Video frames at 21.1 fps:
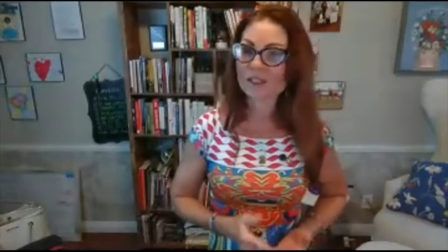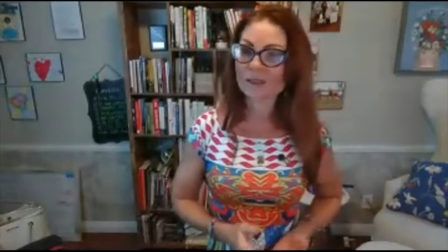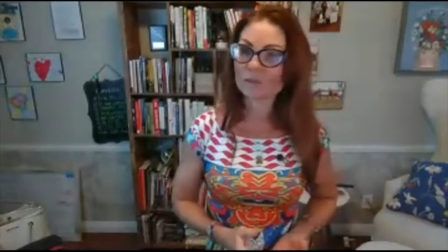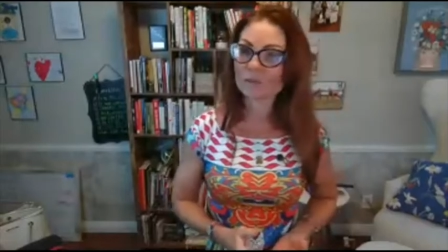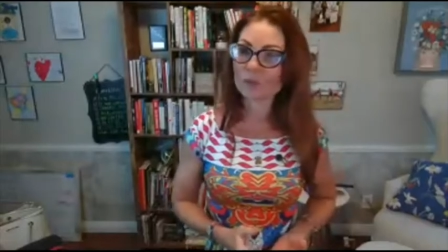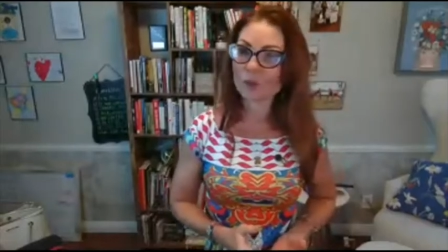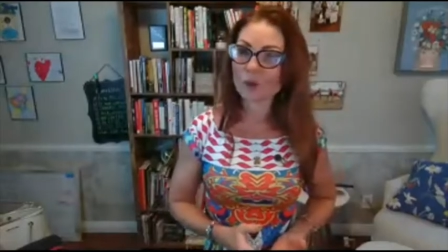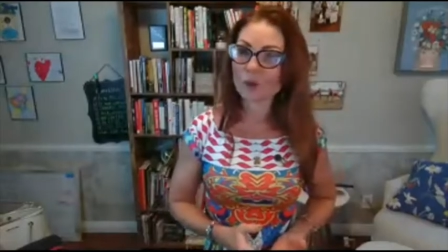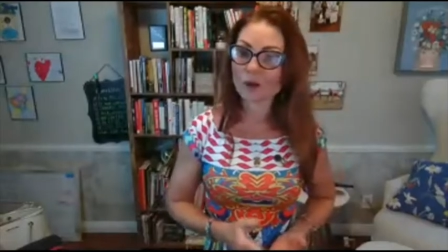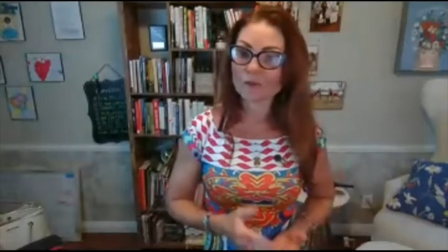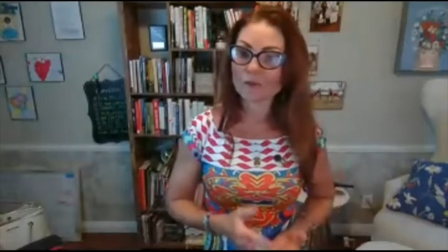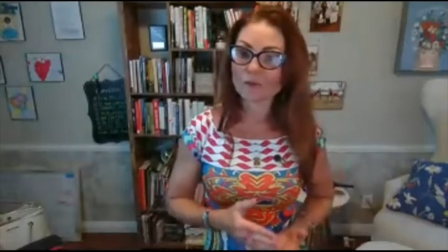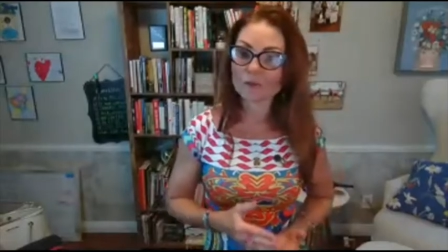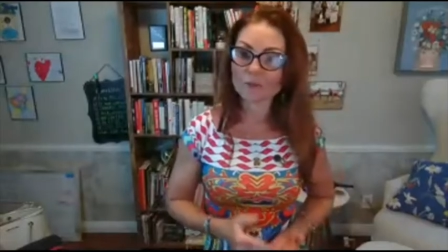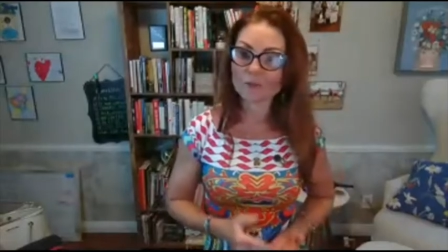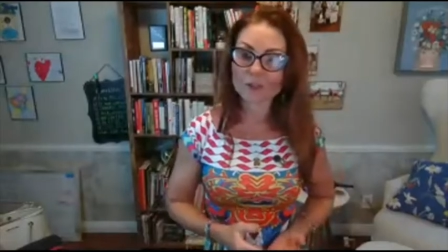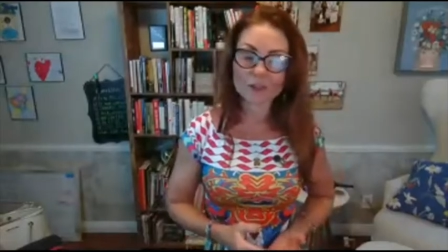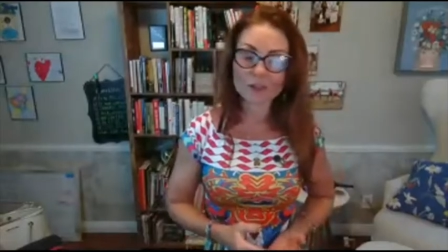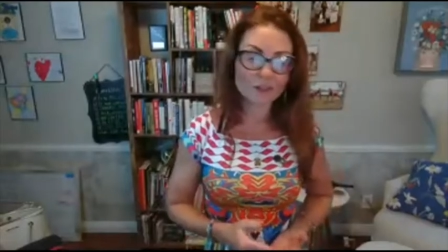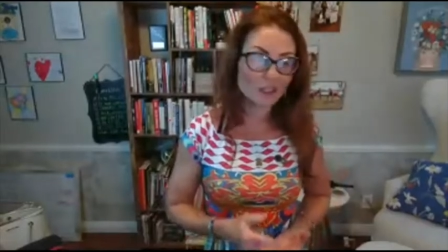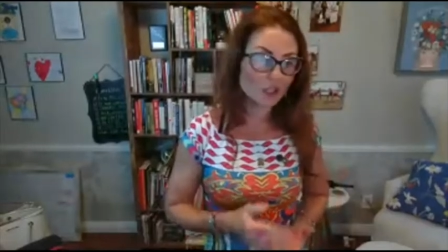perfect
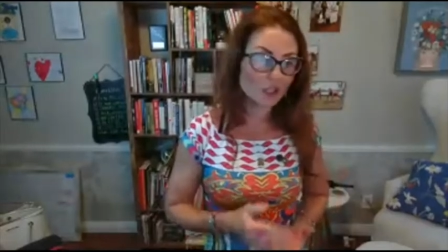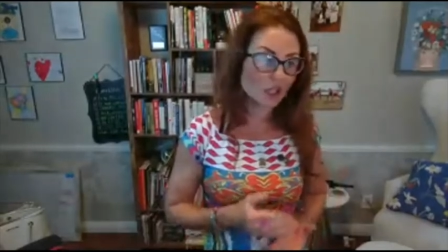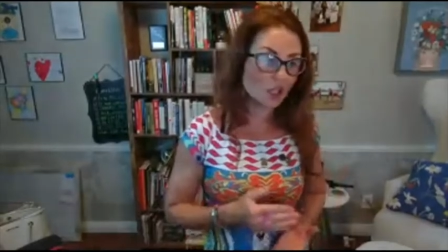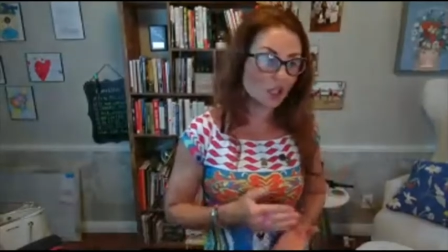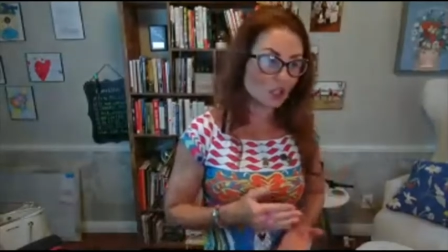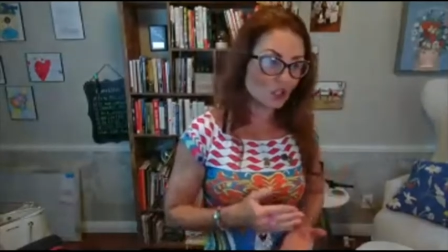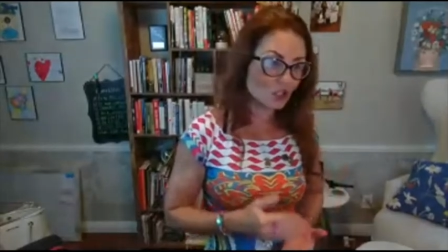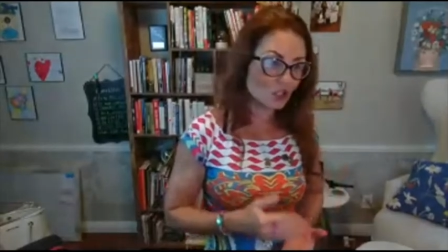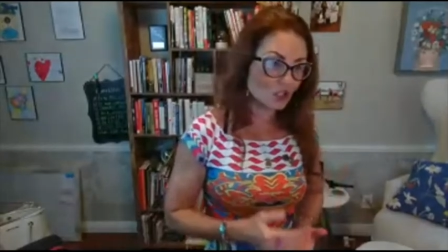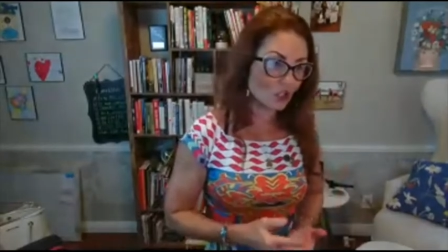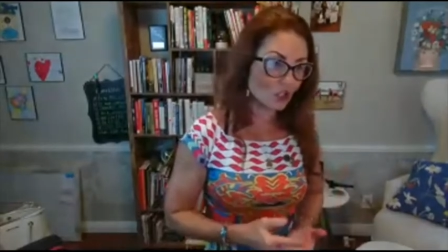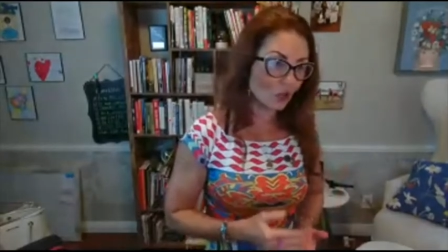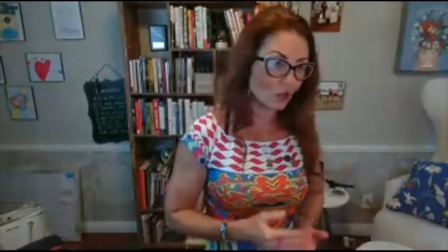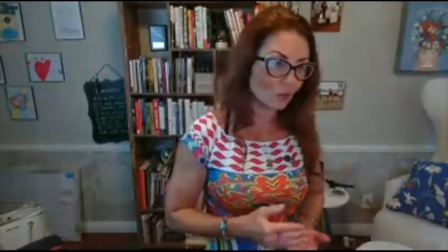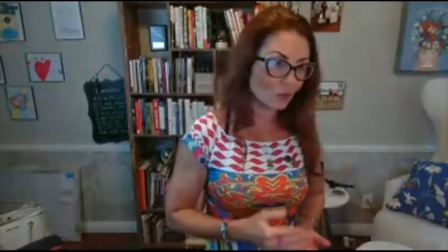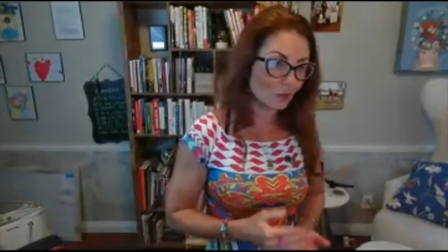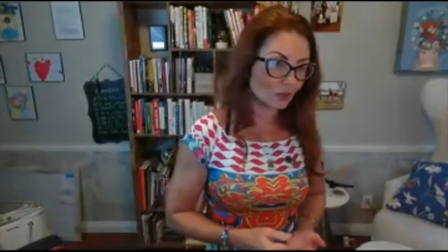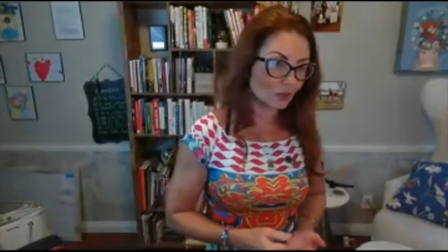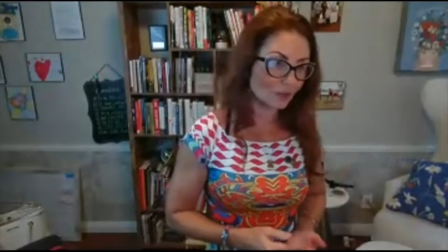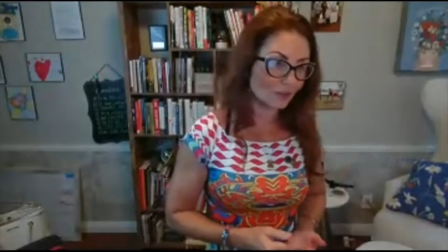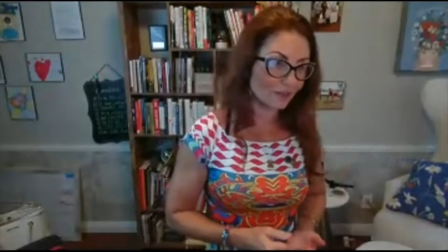example of feeling
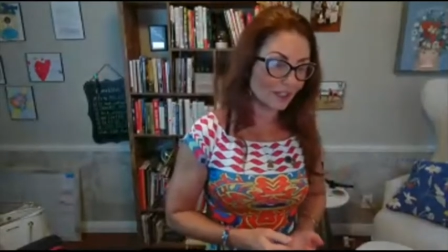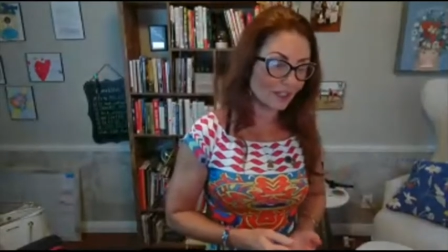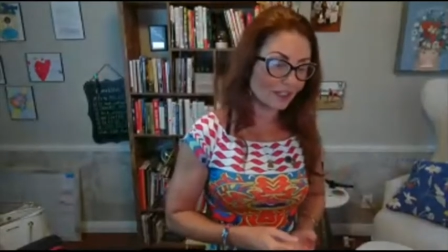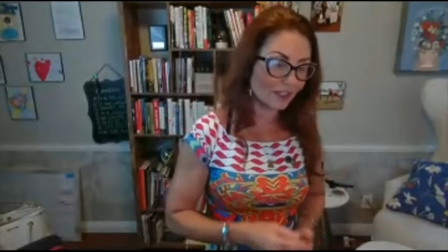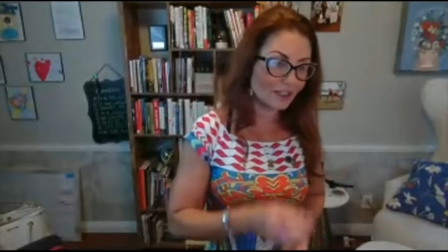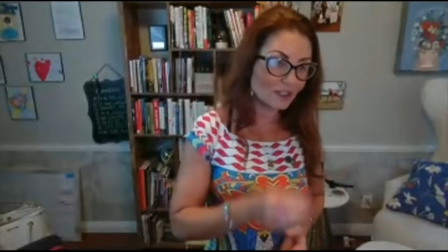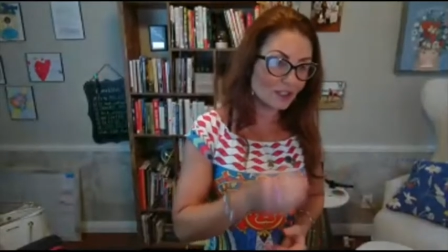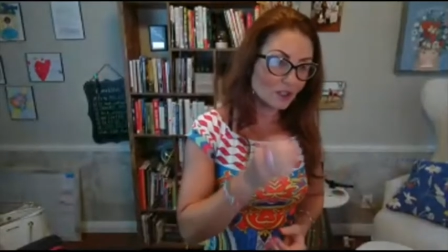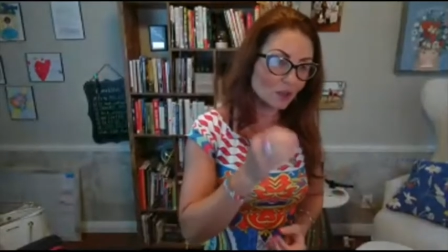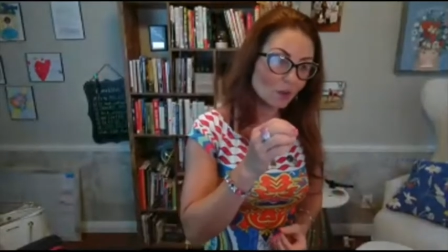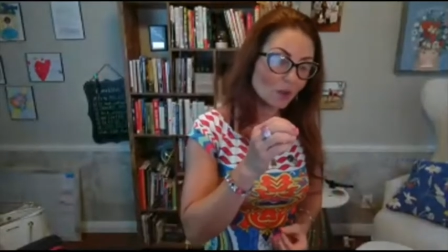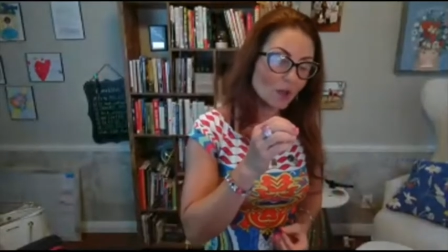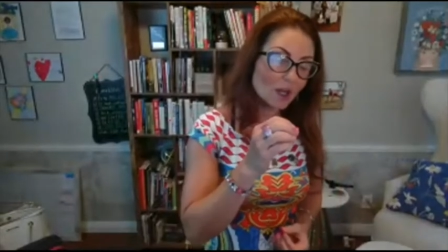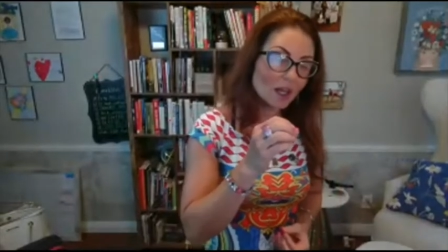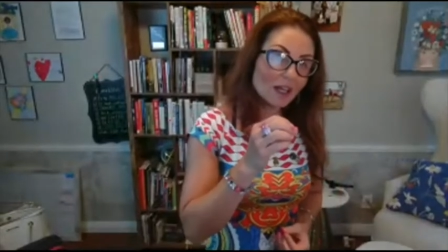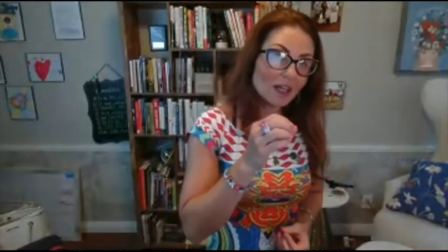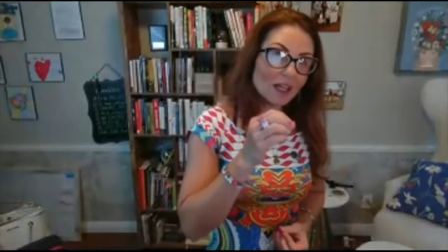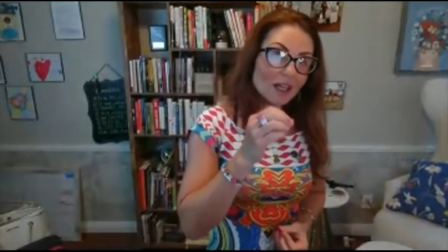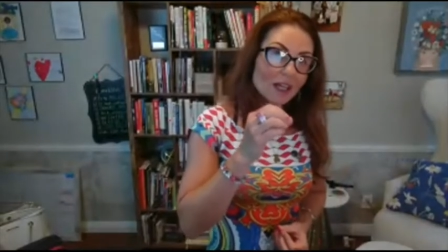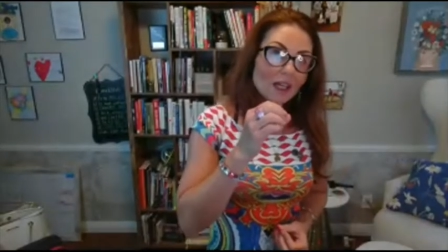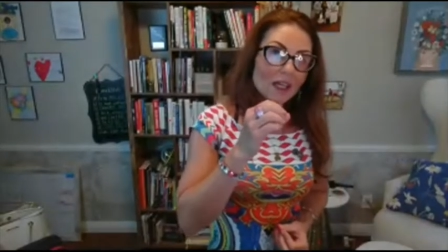so
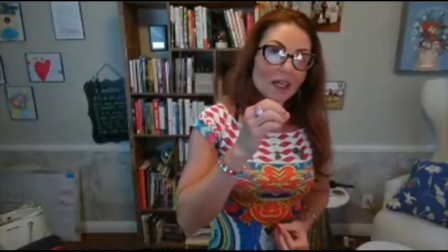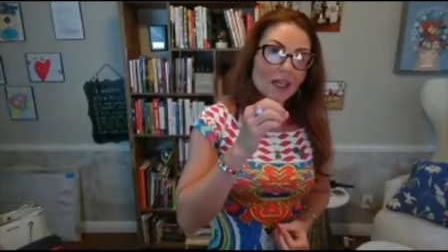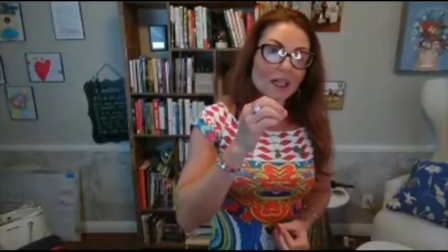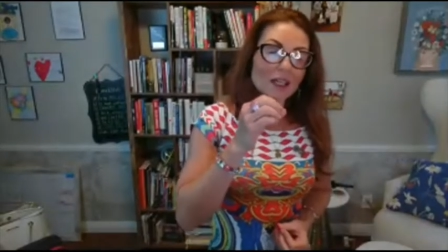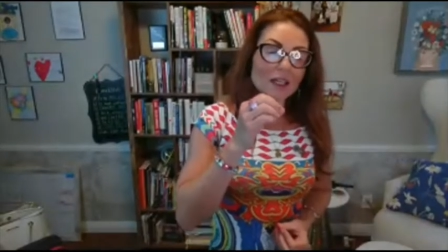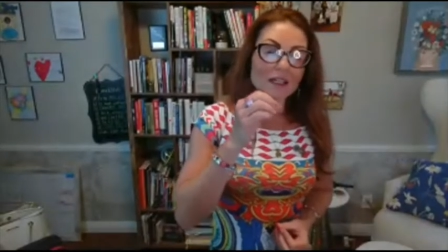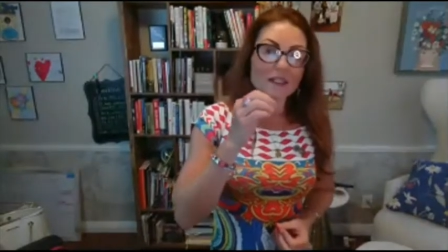motivated. So,